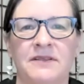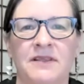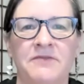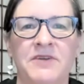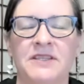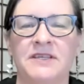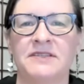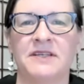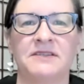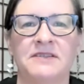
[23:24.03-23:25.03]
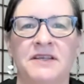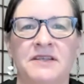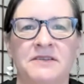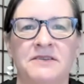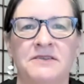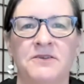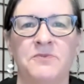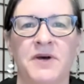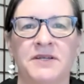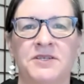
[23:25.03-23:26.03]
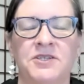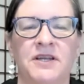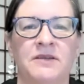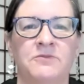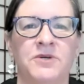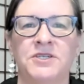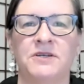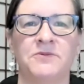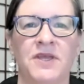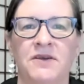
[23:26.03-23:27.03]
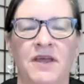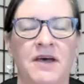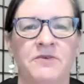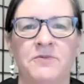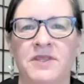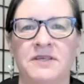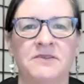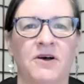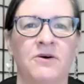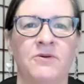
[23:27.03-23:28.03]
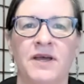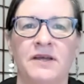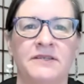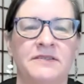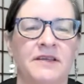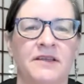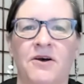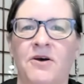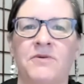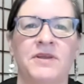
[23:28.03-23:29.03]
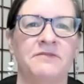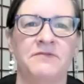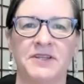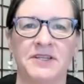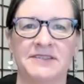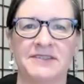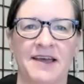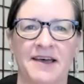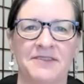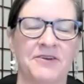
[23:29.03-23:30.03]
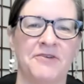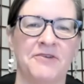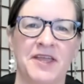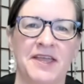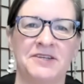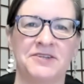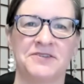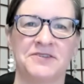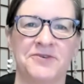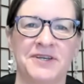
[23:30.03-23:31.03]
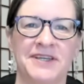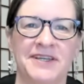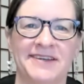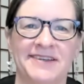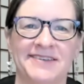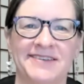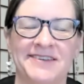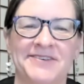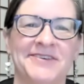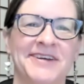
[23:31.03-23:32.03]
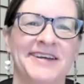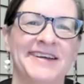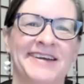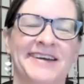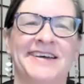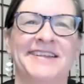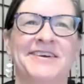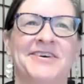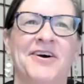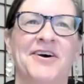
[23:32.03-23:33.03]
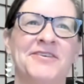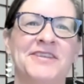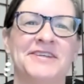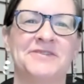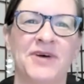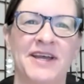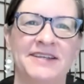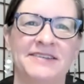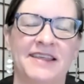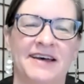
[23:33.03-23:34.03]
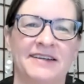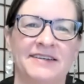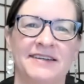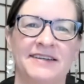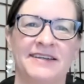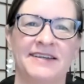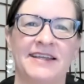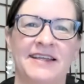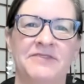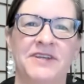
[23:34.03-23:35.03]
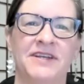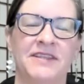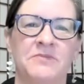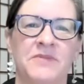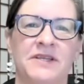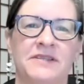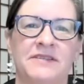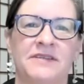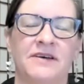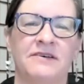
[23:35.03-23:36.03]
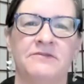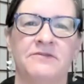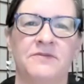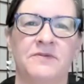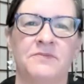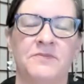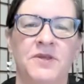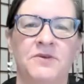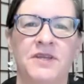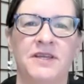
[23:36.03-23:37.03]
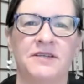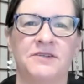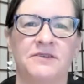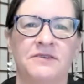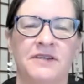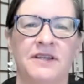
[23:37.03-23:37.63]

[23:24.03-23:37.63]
loving the sunset so much and wishing we could have it with us always, and already feeling sad that our vacation's going to end. So there are all these ways that even in the midst of beauty and